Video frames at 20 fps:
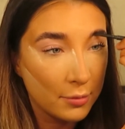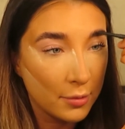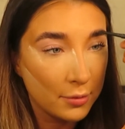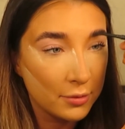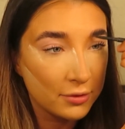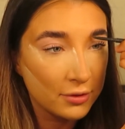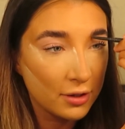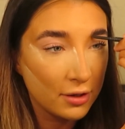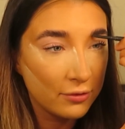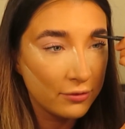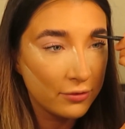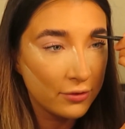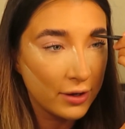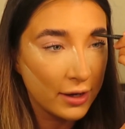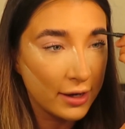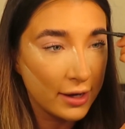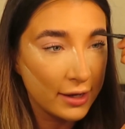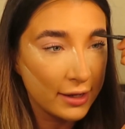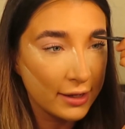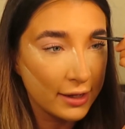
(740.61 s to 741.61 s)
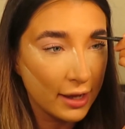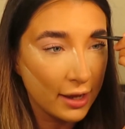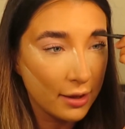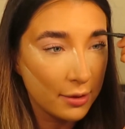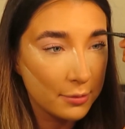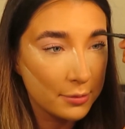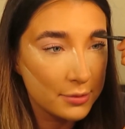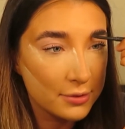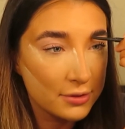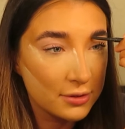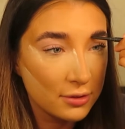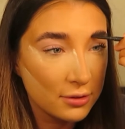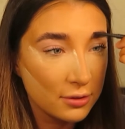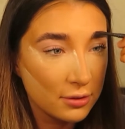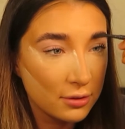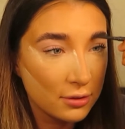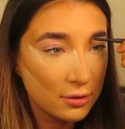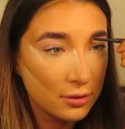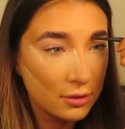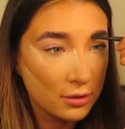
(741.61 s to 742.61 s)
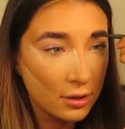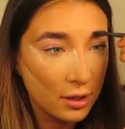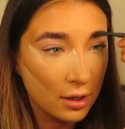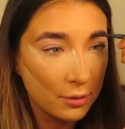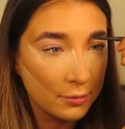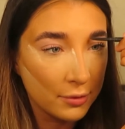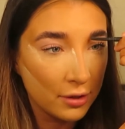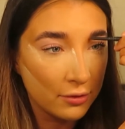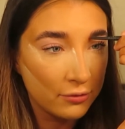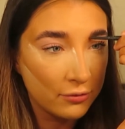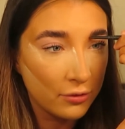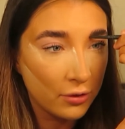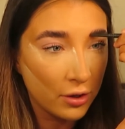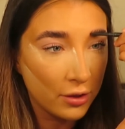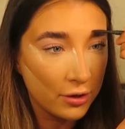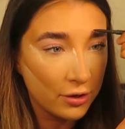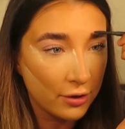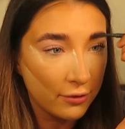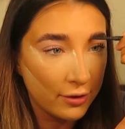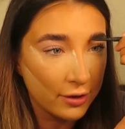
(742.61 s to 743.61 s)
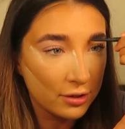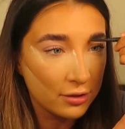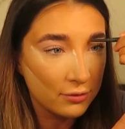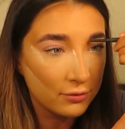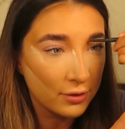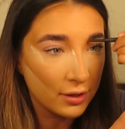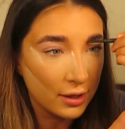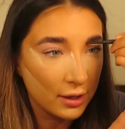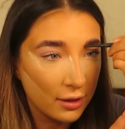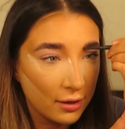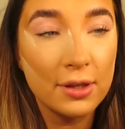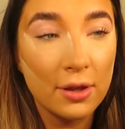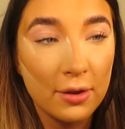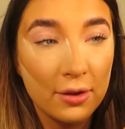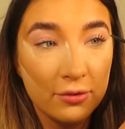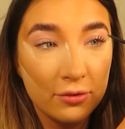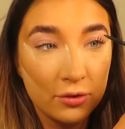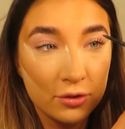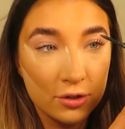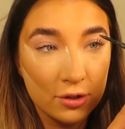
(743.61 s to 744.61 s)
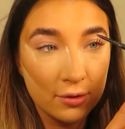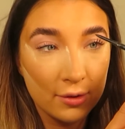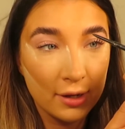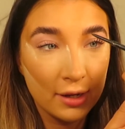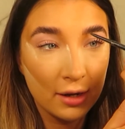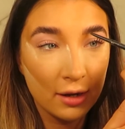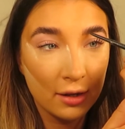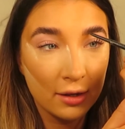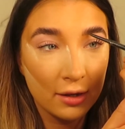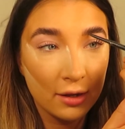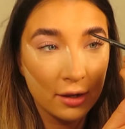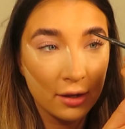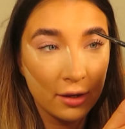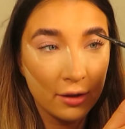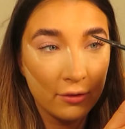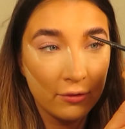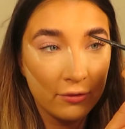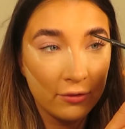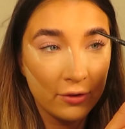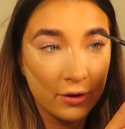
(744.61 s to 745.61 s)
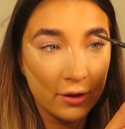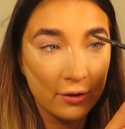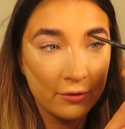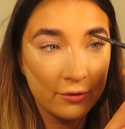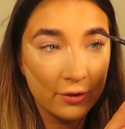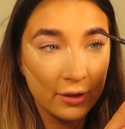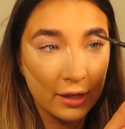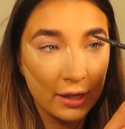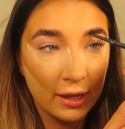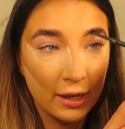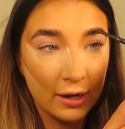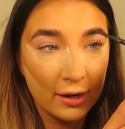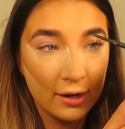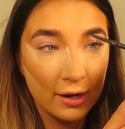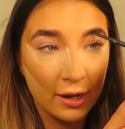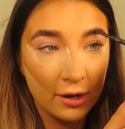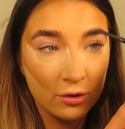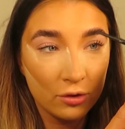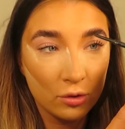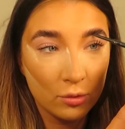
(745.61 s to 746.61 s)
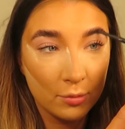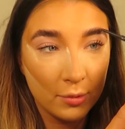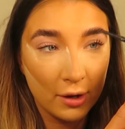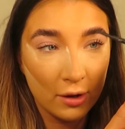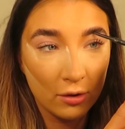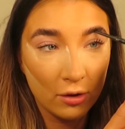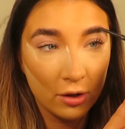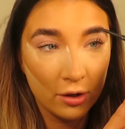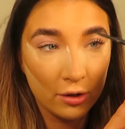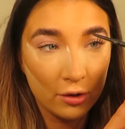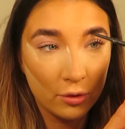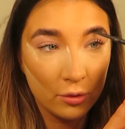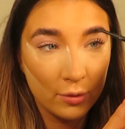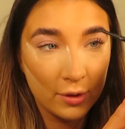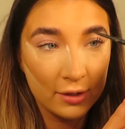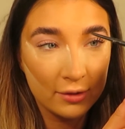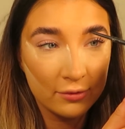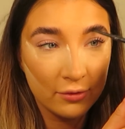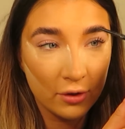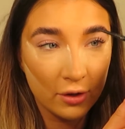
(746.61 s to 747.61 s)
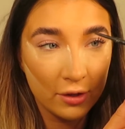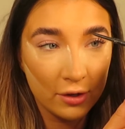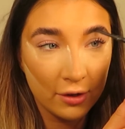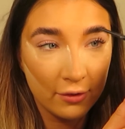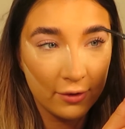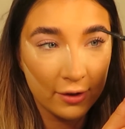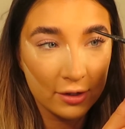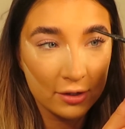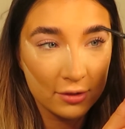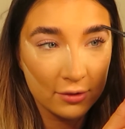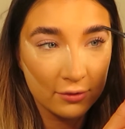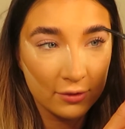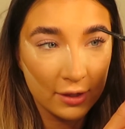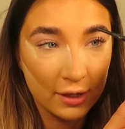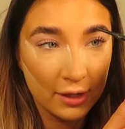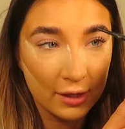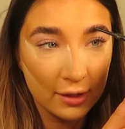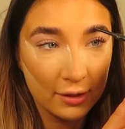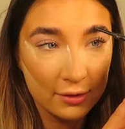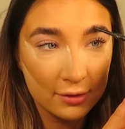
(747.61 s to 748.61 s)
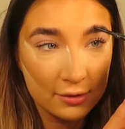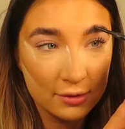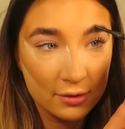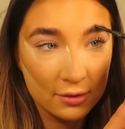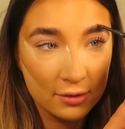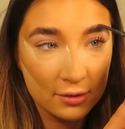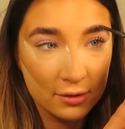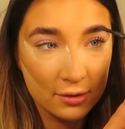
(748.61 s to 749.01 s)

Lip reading: I'm just going to fill in any gaps. And I'm going to follow the direction of the hair. So if you're doing like a fluffy, natural brow look, always follow the direction of the hairs.